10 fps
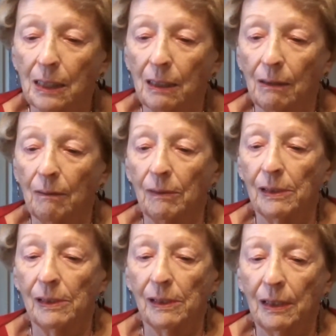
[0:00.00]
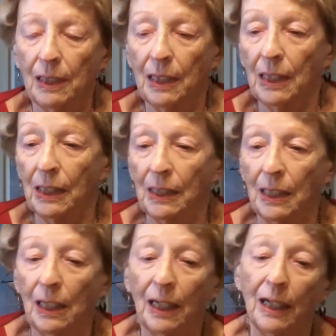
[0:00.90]

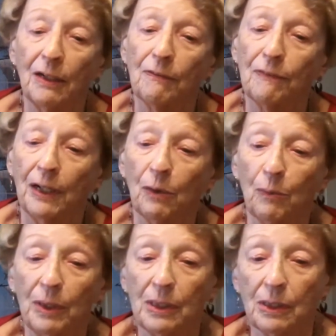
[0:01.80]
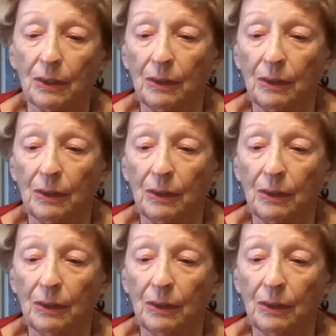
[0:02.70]
then I had to find a way